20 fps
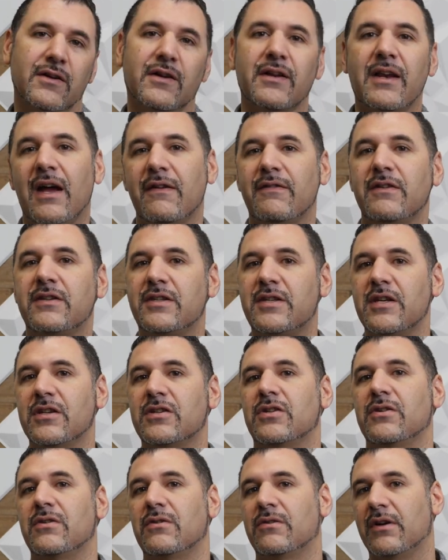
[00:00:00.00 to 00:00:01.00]
You're going to have
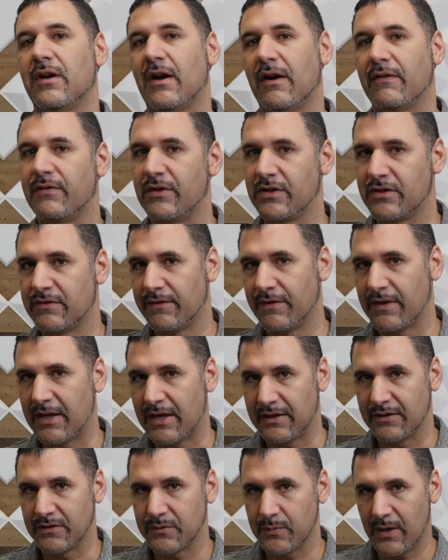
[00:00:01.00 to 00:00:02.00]
additional coverage for
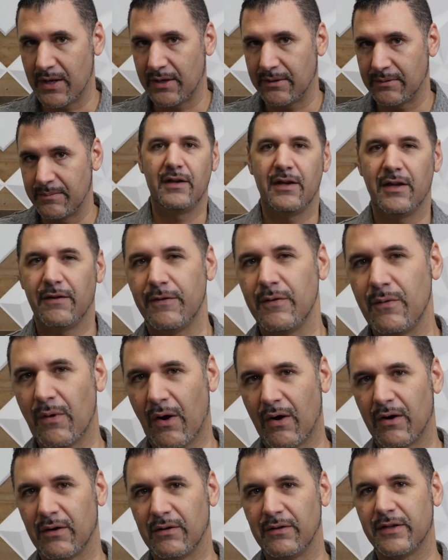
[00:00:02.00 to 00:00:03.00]
that as well. If you
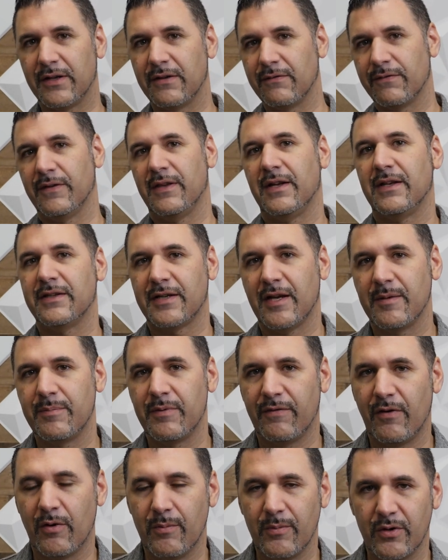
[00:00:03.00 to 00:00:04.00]
are looking for that type
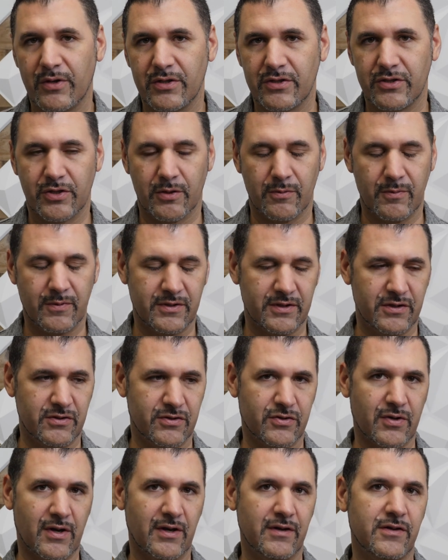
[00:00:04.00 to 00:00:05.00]
of homeowner's insurance and
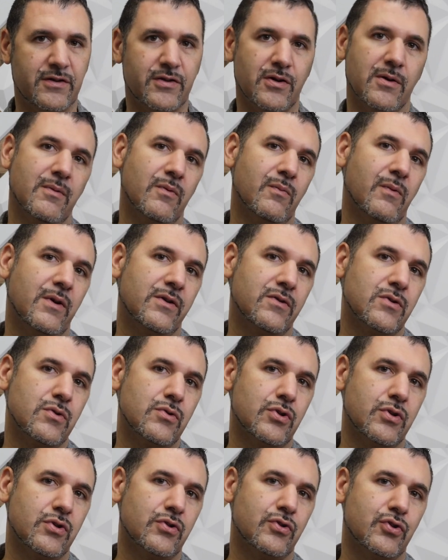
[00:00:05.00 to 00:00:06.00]
you're trying to determine whether you
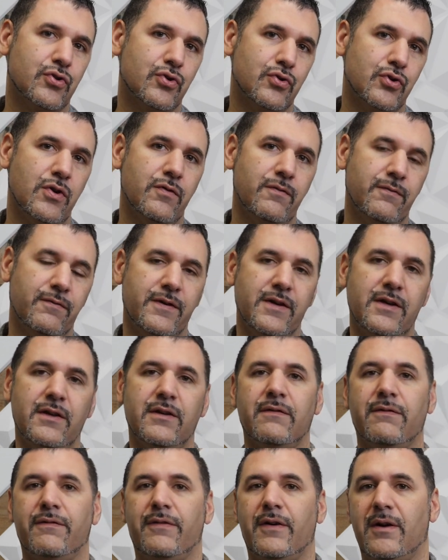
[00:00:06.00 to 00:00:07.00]
should shift
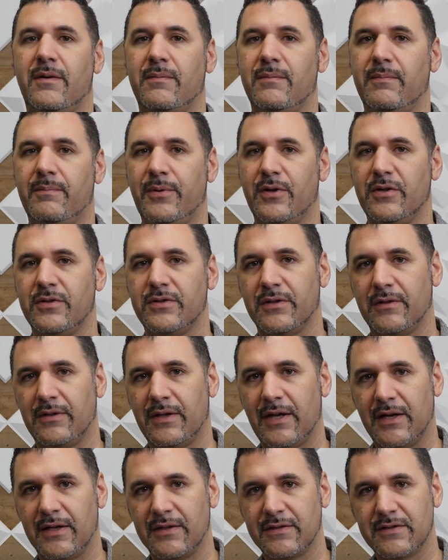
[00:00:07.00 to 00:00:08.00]
it from personal
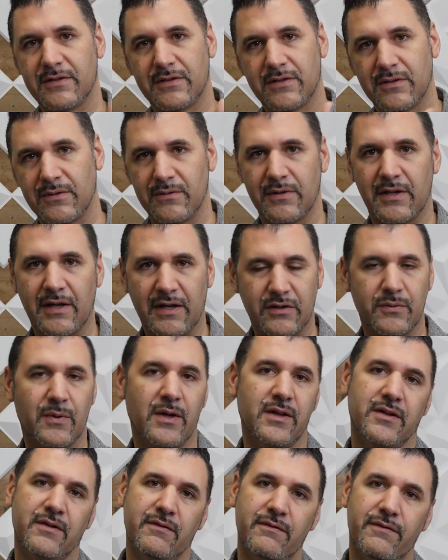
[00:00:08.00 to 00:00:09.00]
lines to that
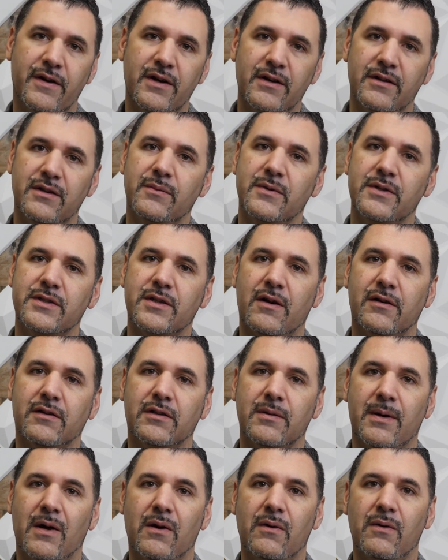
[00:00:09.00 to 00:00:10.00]
dwelling and fire that we talked
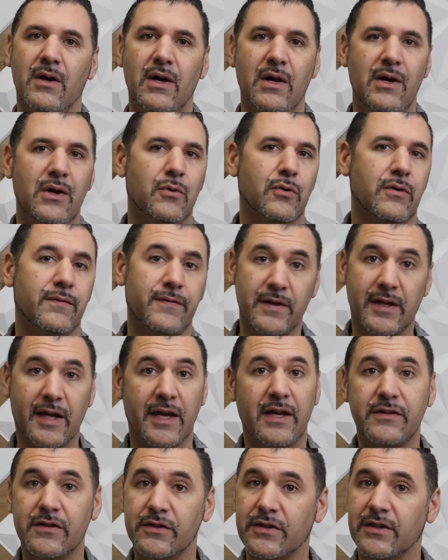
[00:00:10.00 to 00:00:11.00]
about, or if you
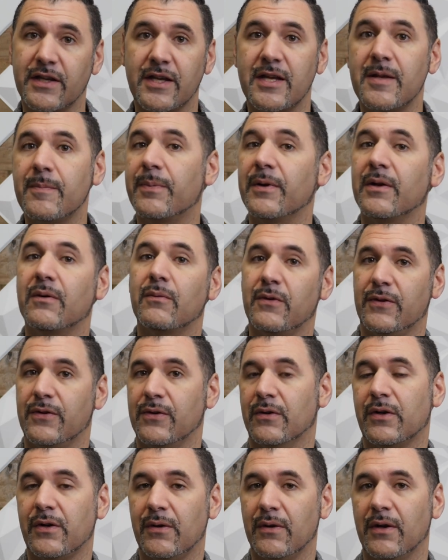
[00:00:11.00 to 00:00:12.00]
can just keep it with
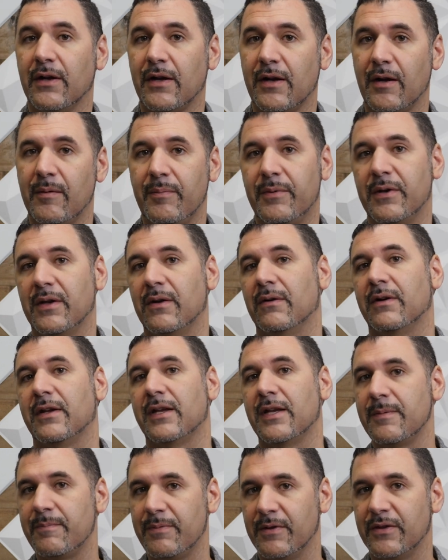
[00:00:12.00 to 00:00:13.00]
your current company or
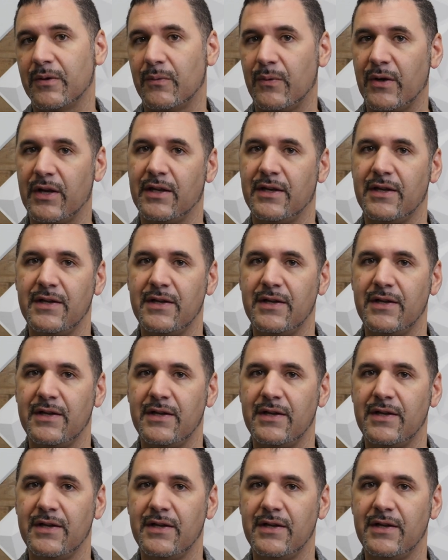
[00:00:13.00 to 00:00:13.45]
keep it the way it